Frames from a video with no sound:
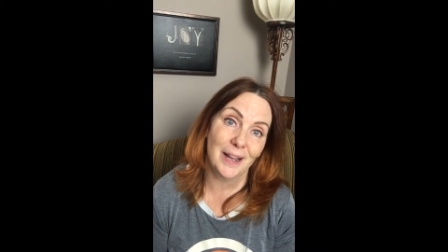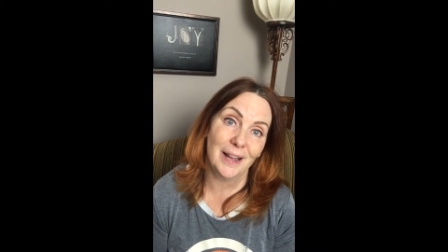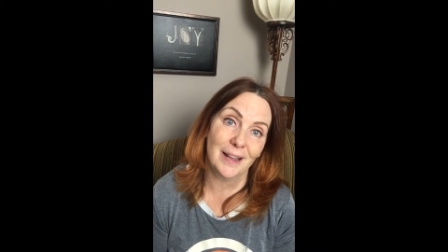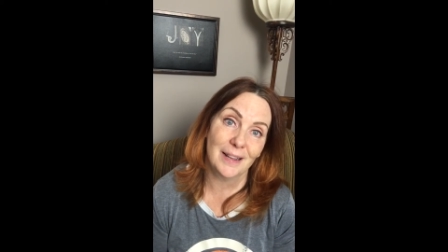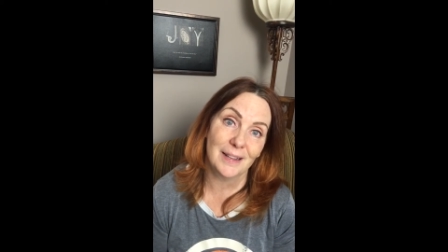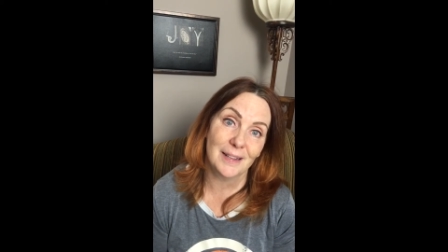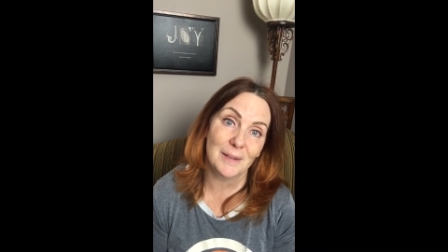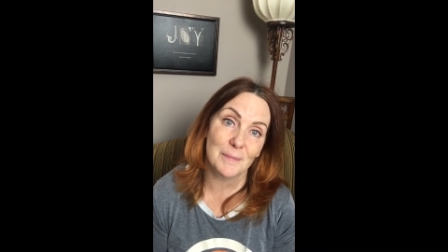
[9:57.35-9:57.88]

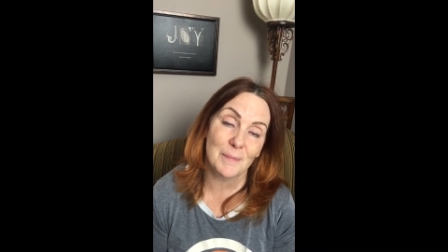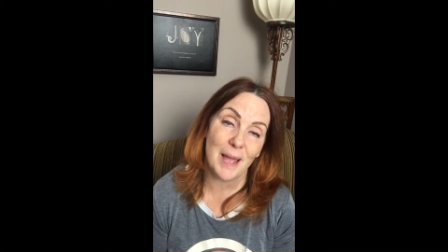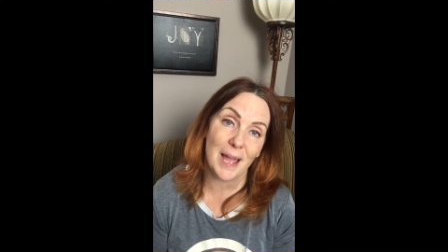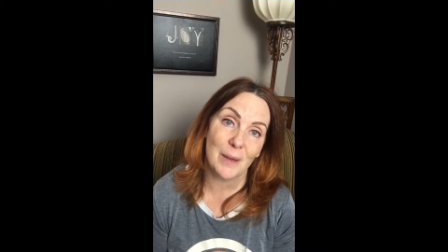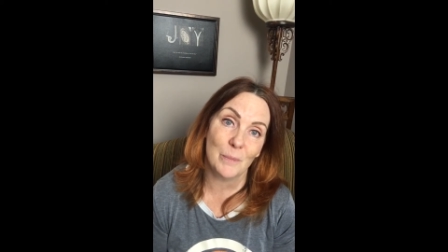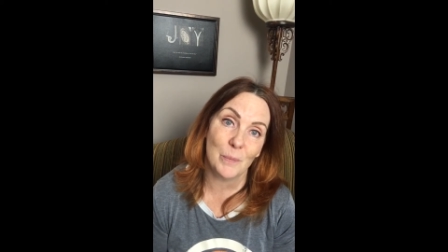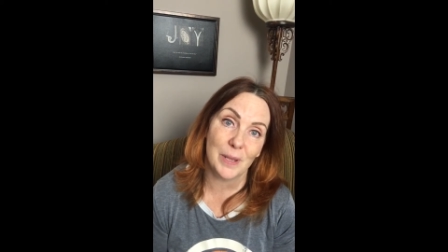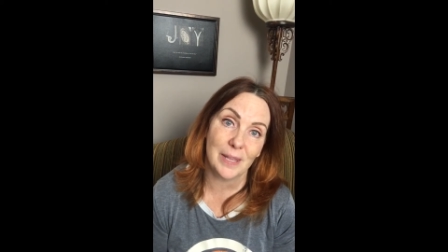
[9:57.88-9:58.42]
Um,
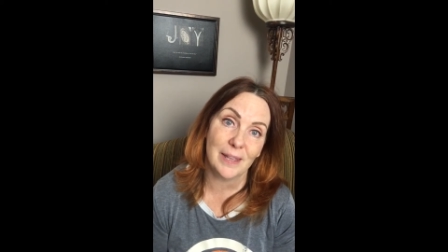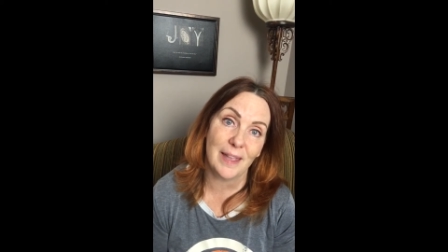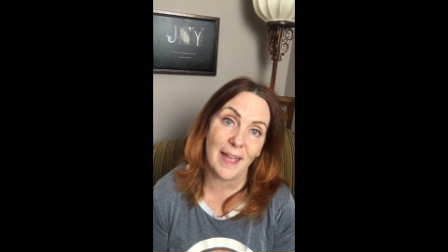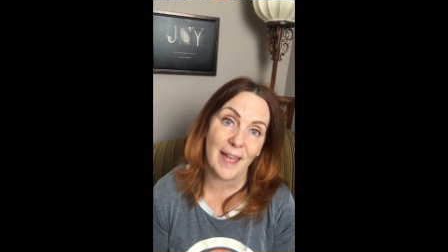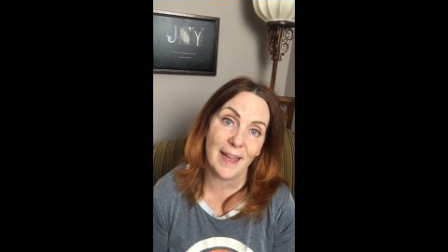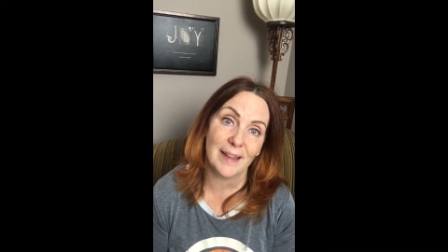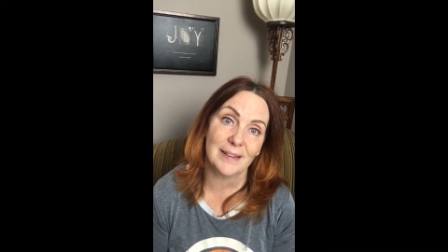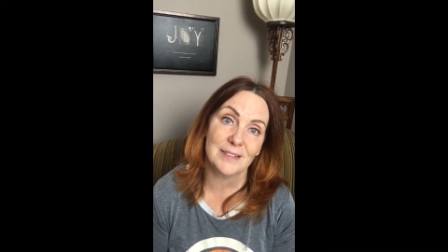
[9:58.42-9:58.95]
and we
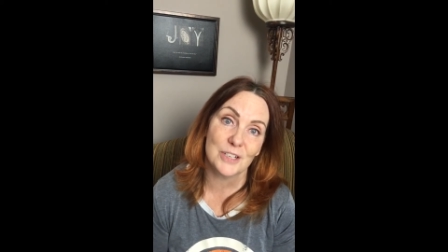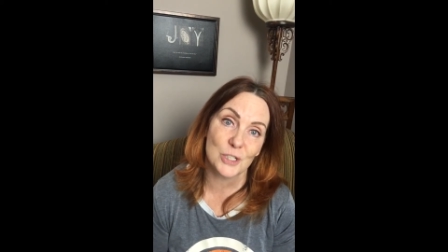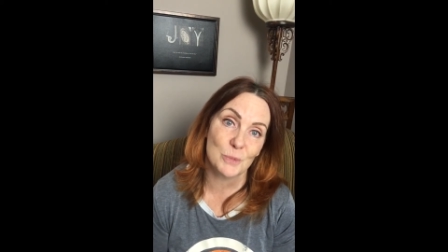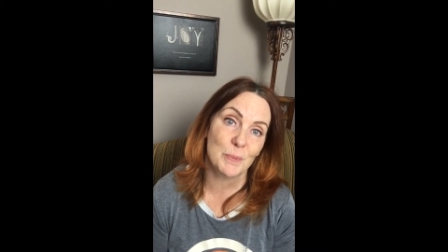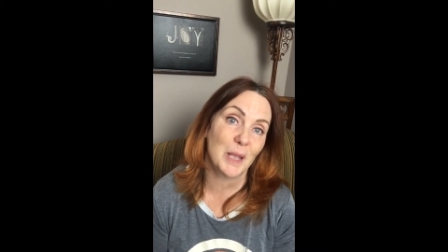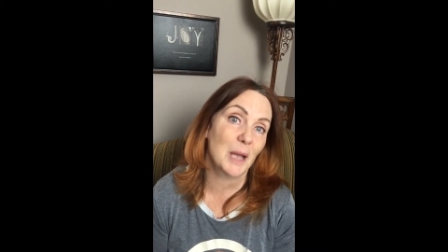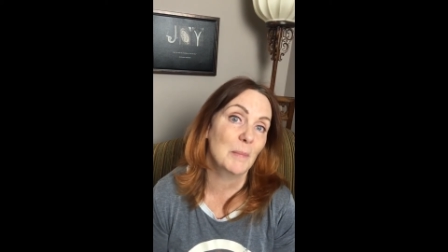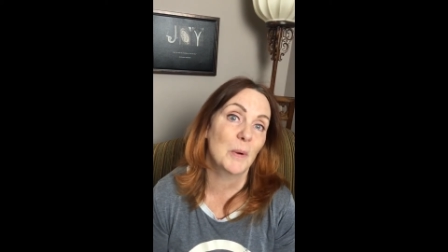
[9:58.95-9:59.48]
can
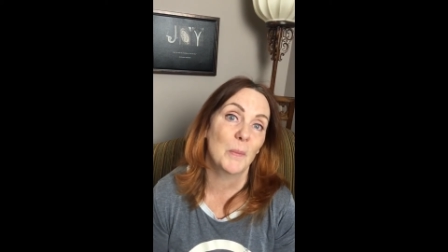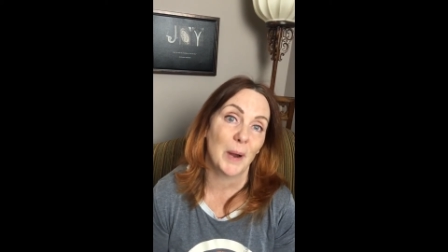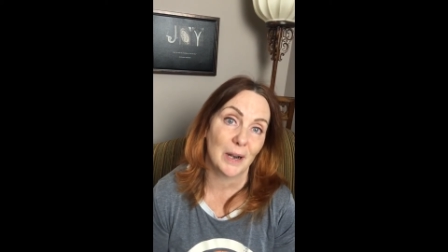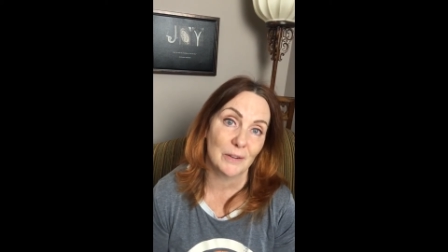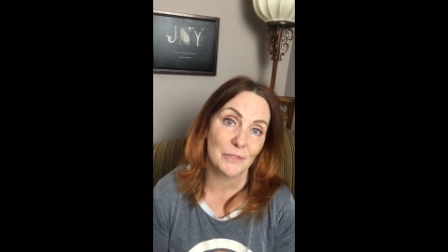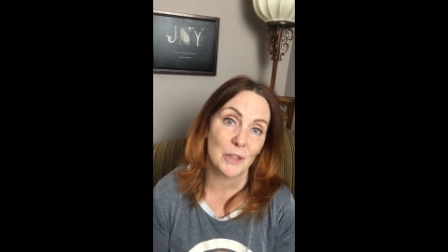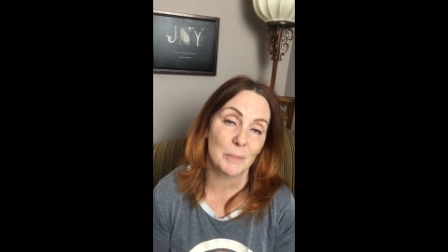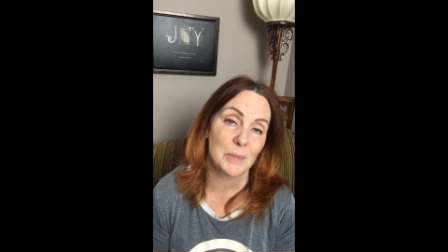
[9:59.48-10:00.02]
just become
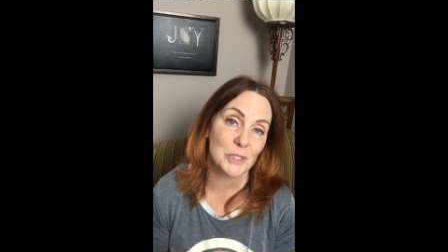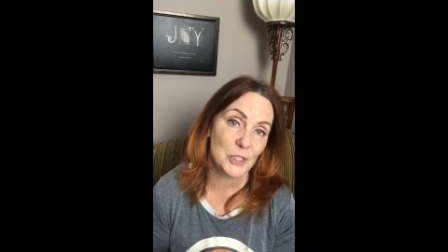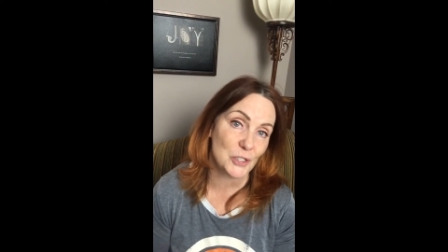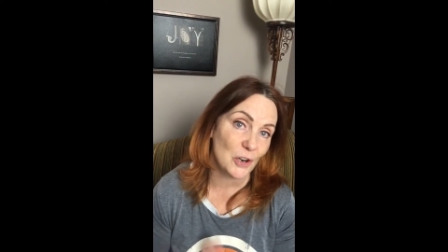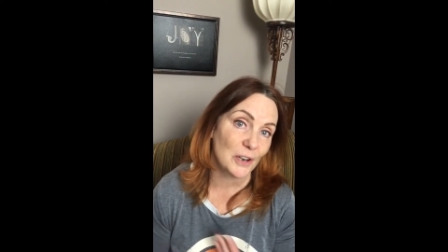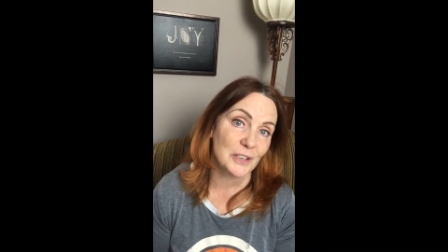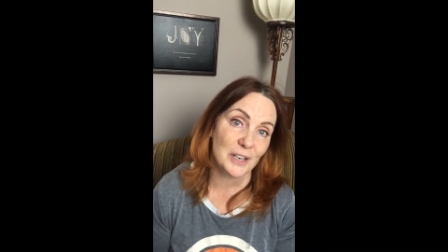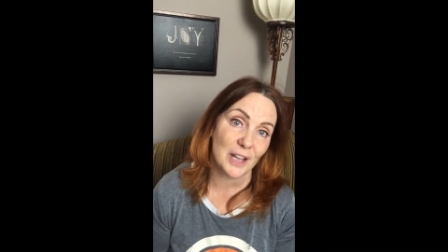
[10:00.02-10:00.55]
aware of them and
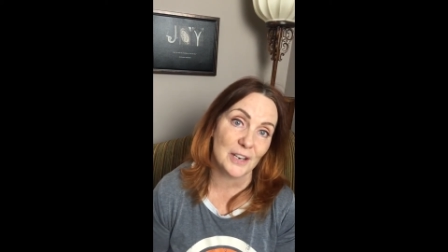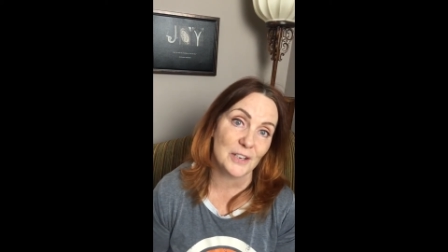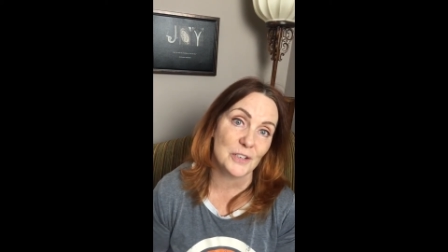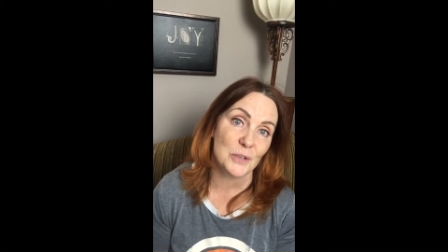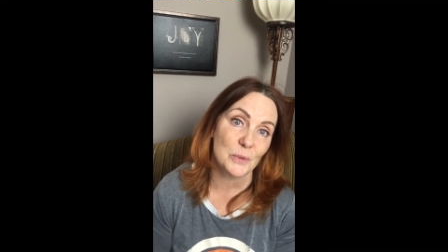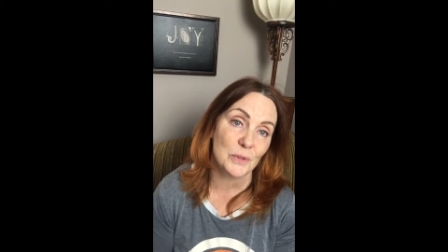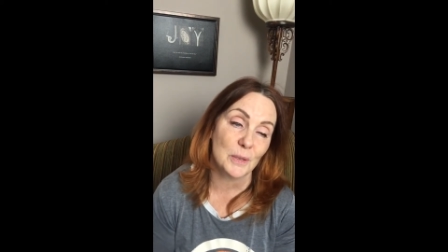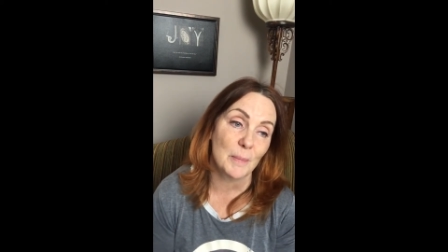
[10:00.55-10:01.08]
start to
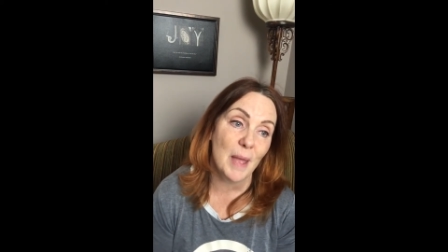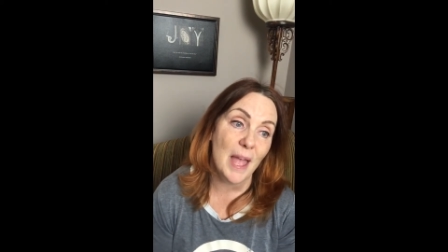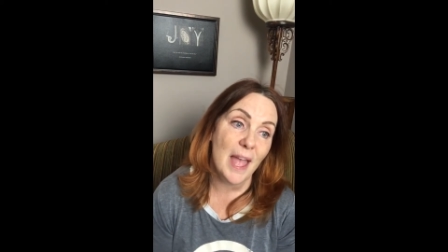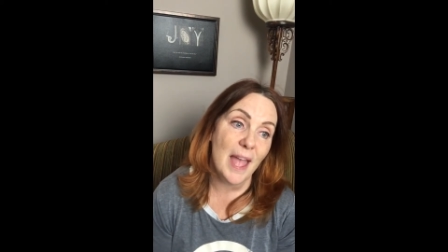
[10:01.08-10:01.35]
undo them.